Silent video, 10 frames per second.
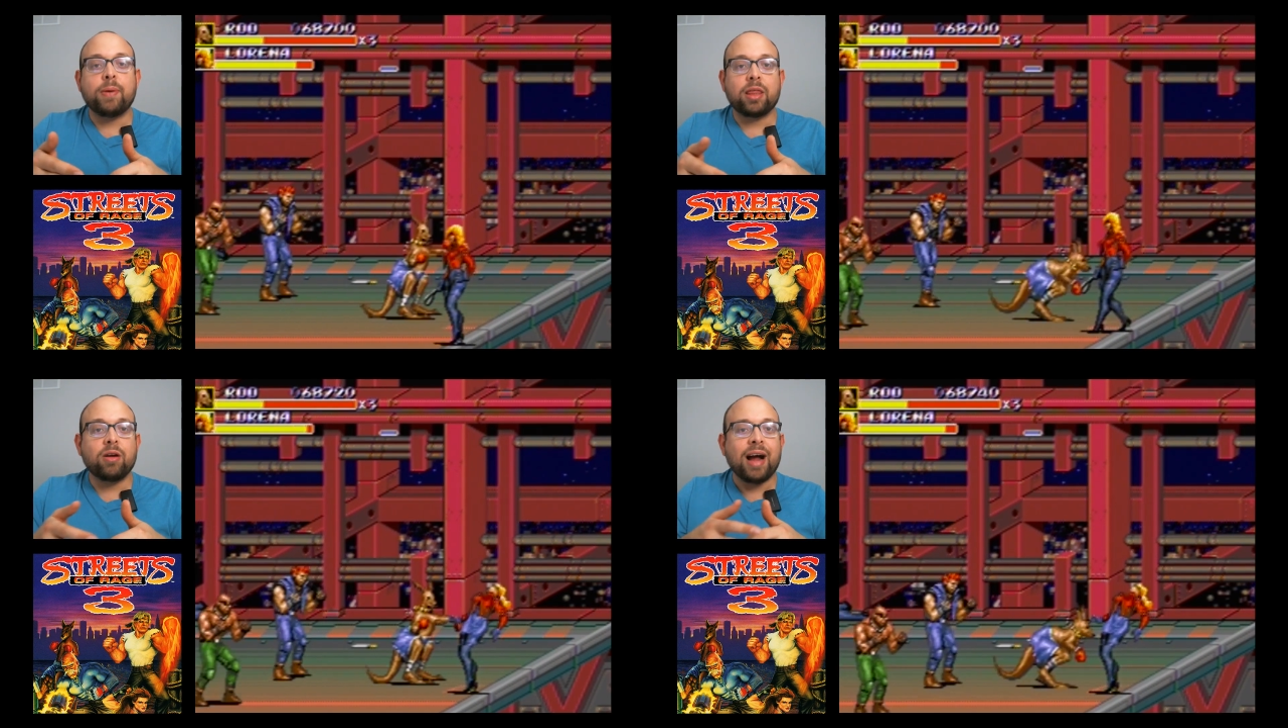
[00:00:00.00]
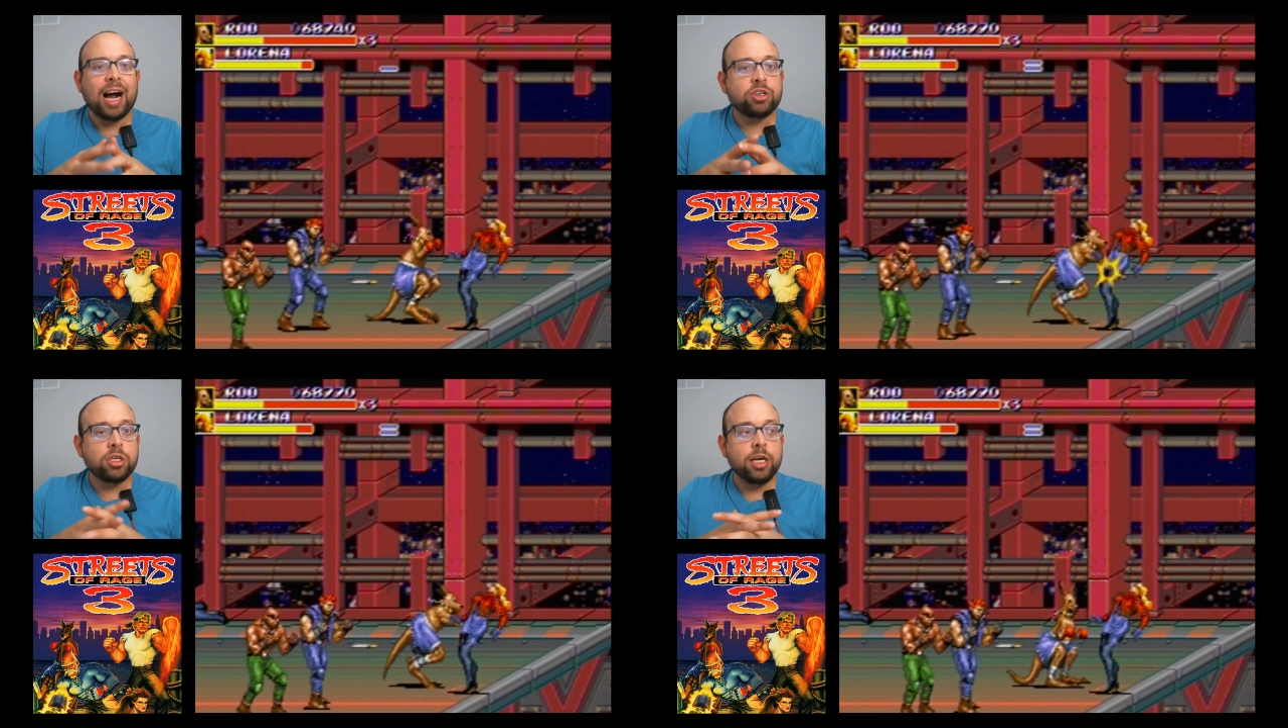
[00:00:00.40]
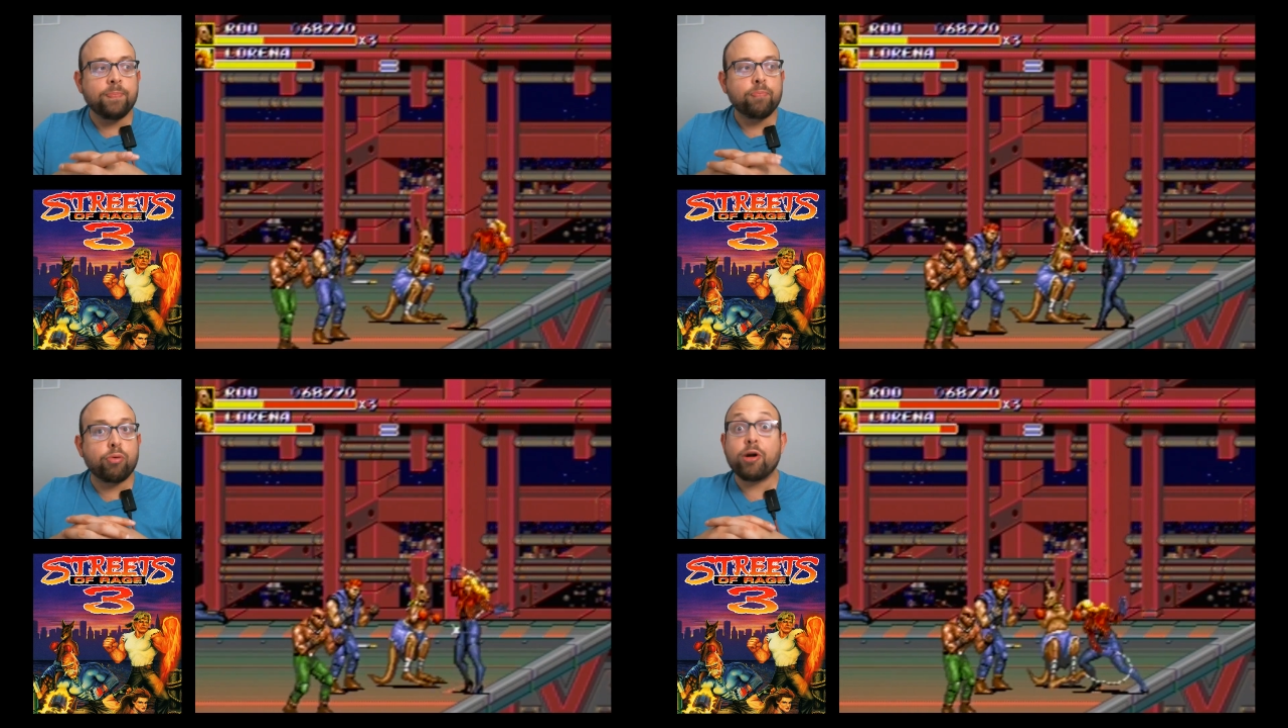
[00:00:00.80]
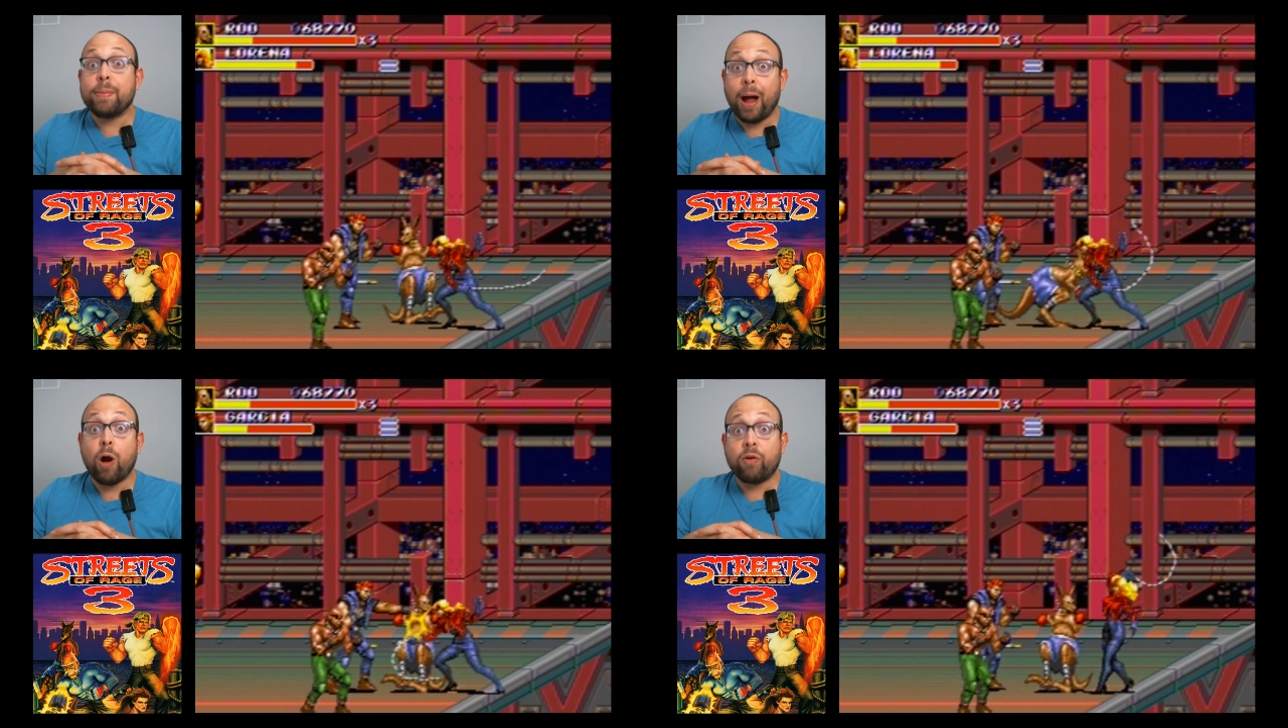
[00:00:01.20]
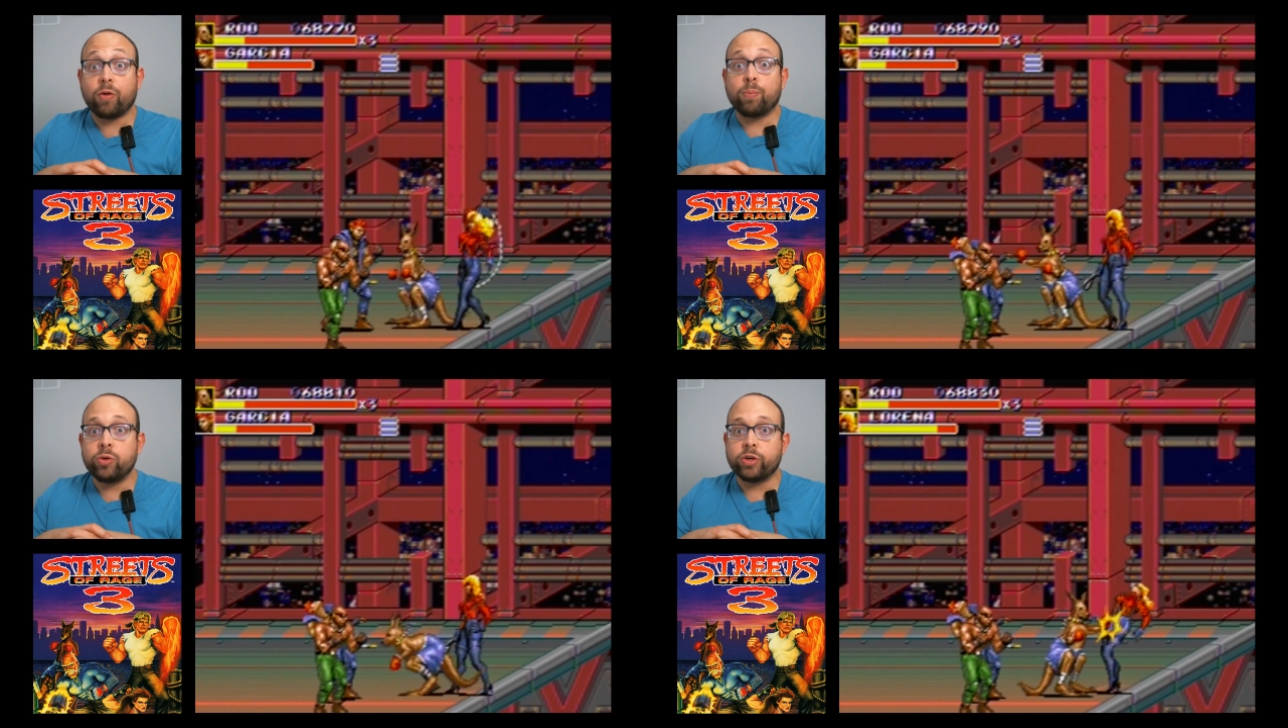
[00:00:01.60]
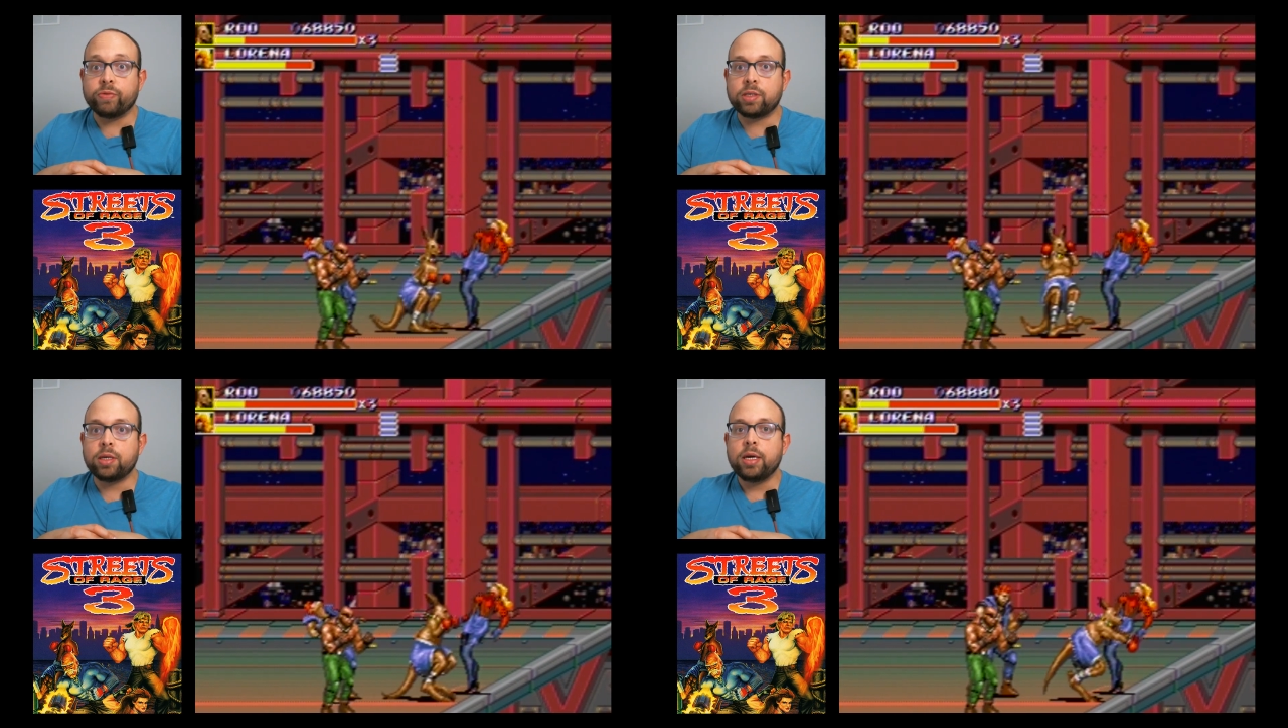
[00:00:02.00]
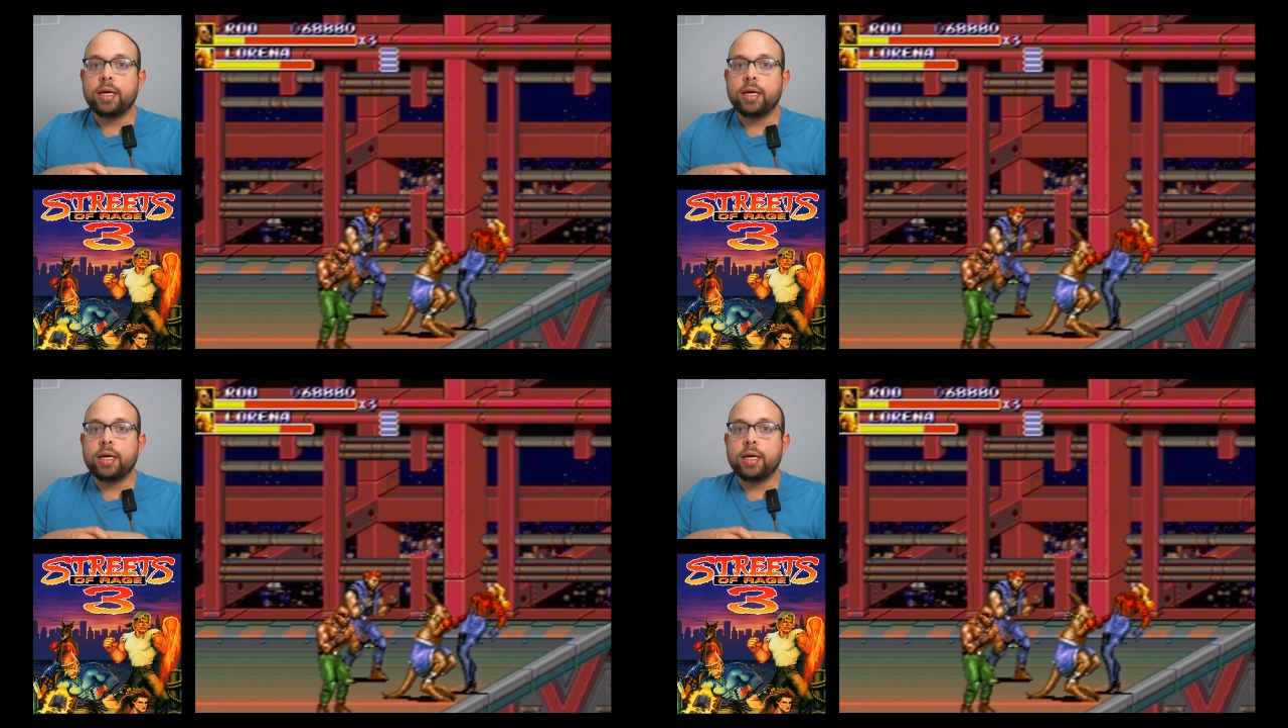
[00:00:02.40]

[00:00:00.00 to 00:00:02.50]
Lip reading: but they're actually pretty powerful moves,